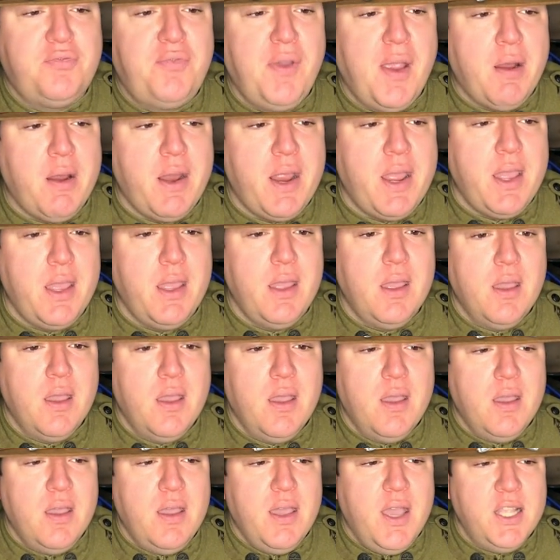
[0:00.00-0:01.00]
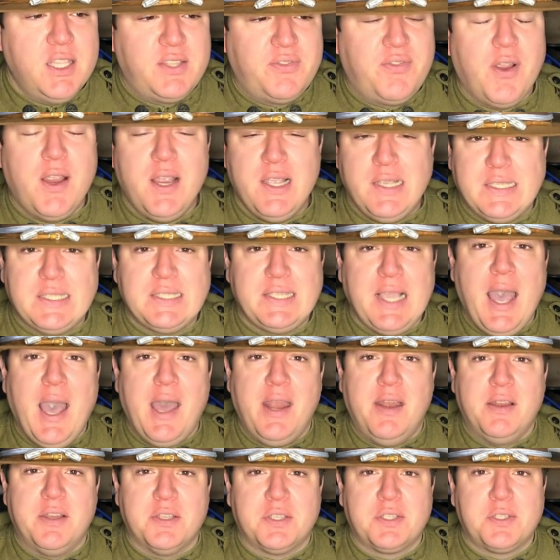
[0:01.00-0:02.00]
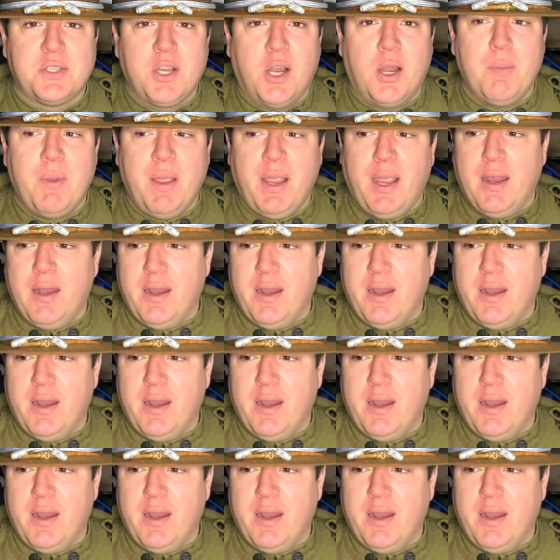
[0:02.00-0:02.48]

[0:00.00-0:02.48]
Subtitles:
very sad and disturbing.